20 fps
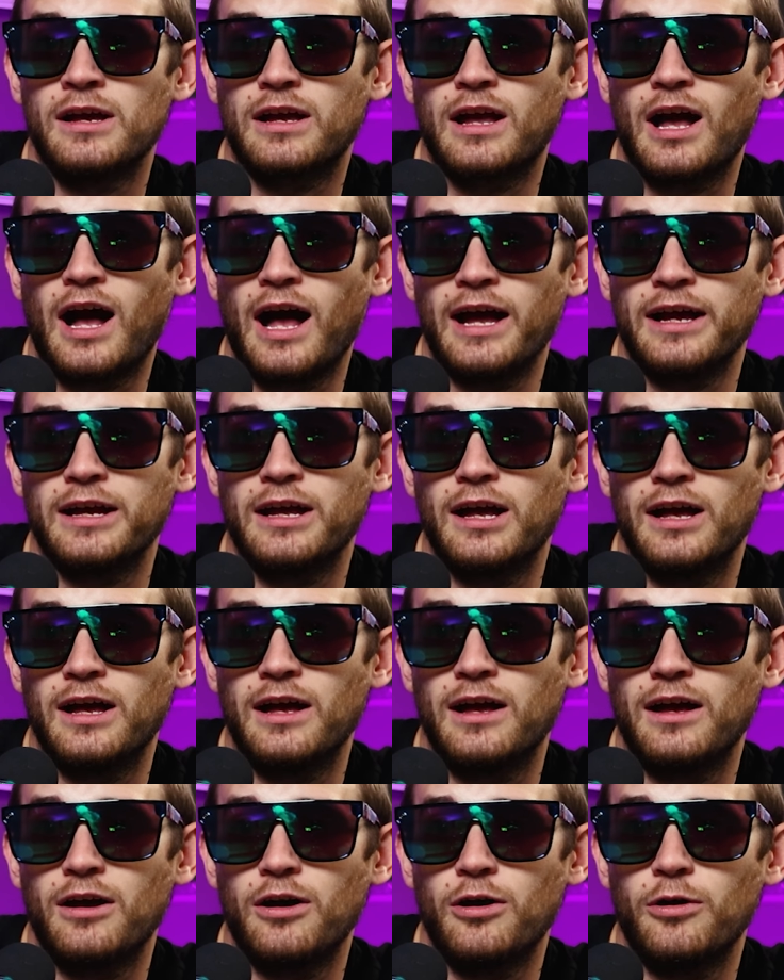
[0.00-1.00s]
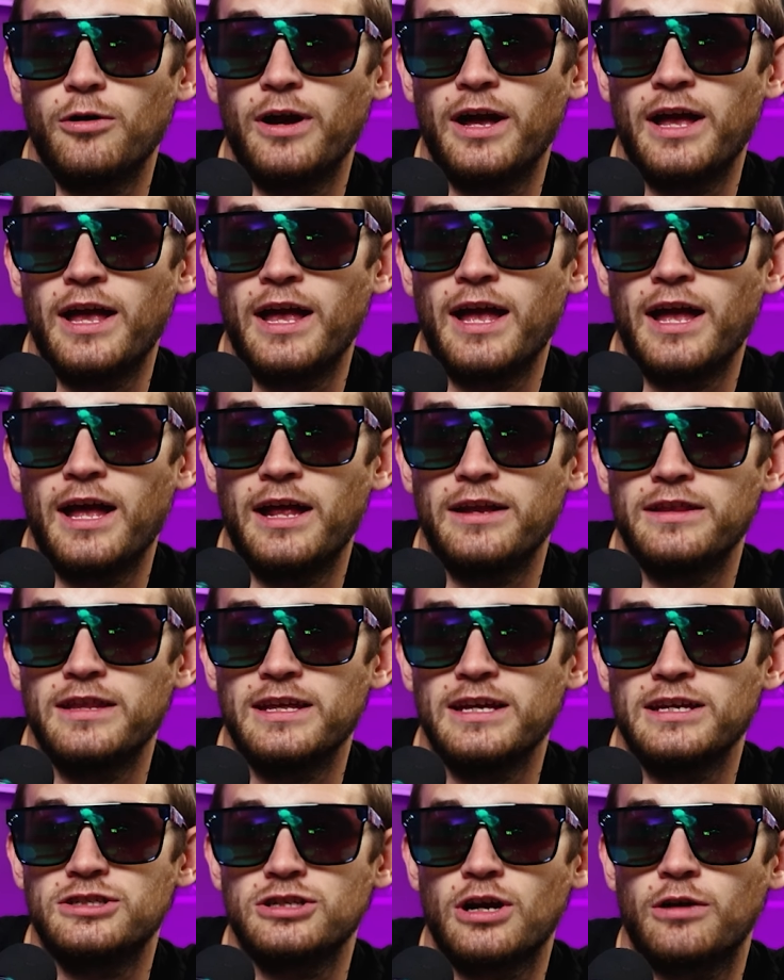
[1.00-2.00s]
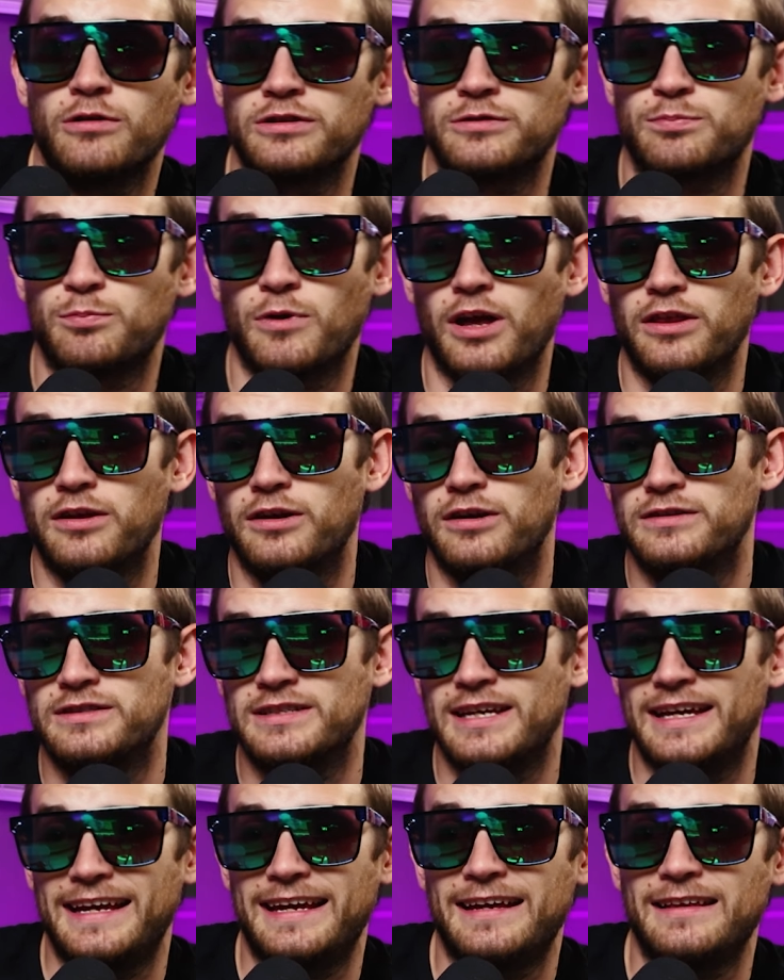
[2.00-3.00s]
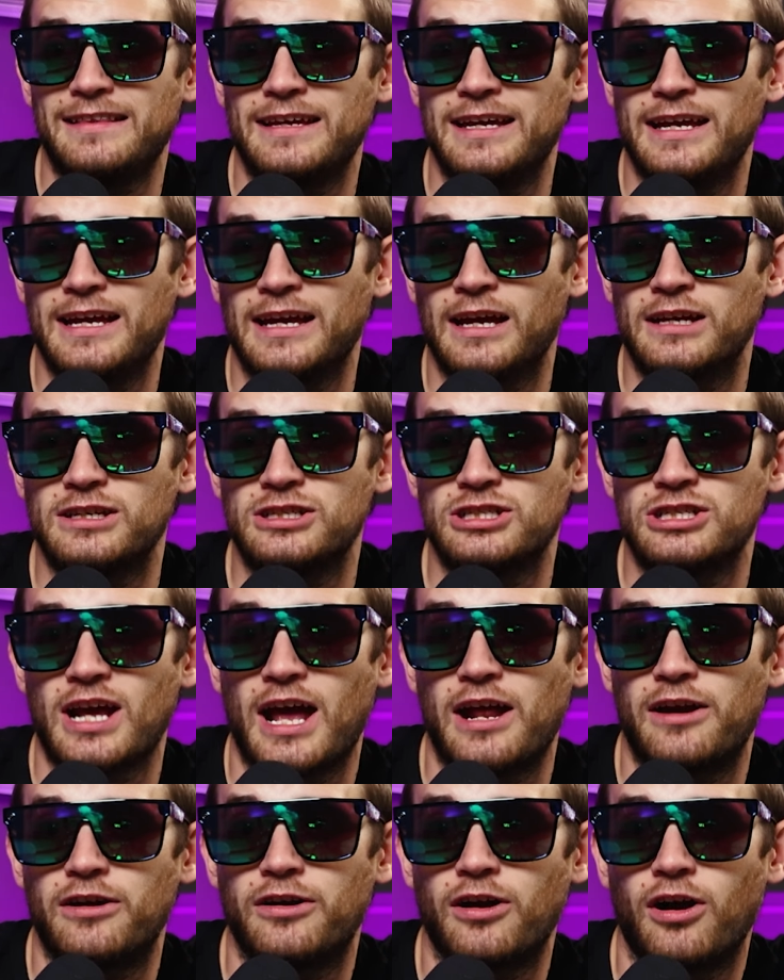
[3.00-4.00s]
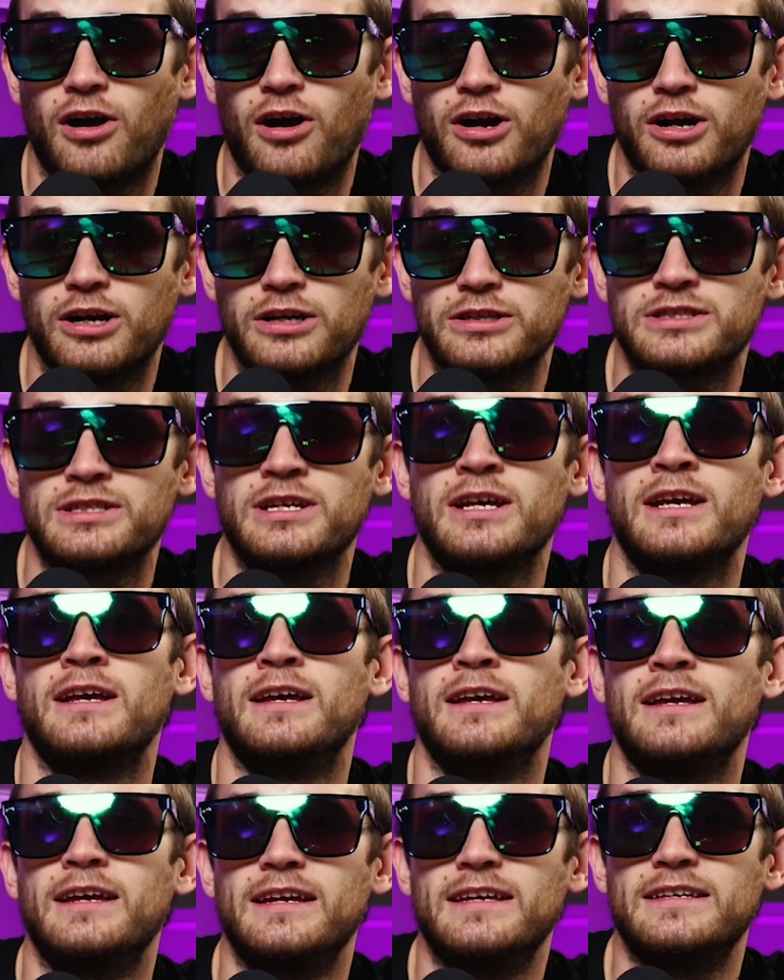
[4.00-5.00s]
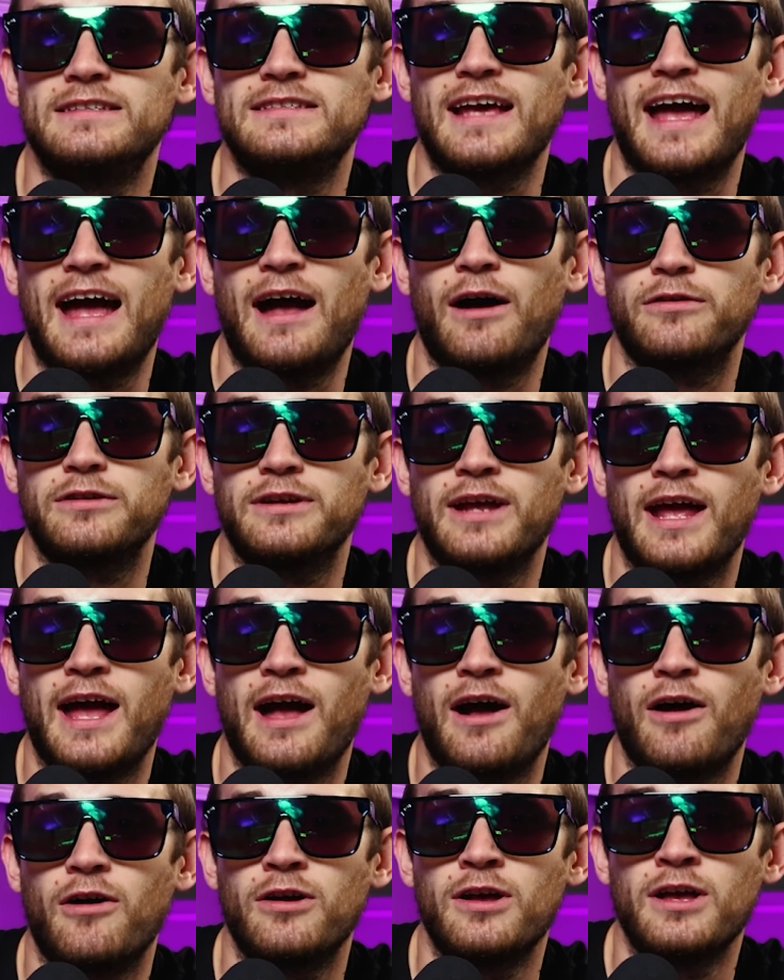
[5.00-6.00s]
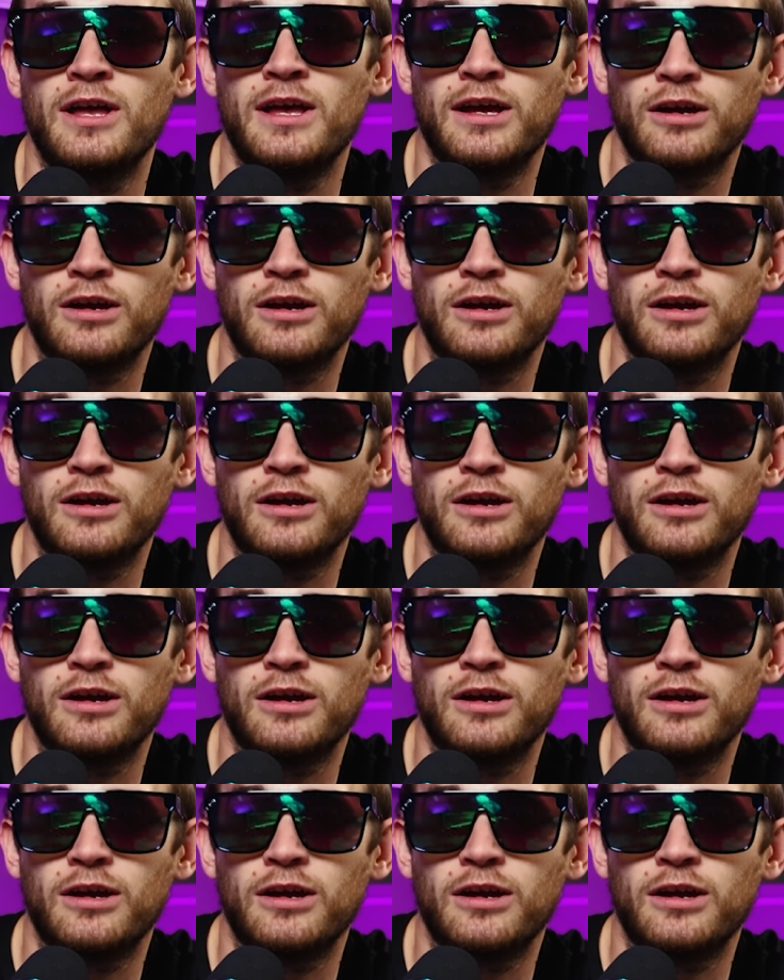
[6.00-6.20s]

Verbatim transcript: Kygo and the Jonas Brothers, Healing, Shattered Heart is out now.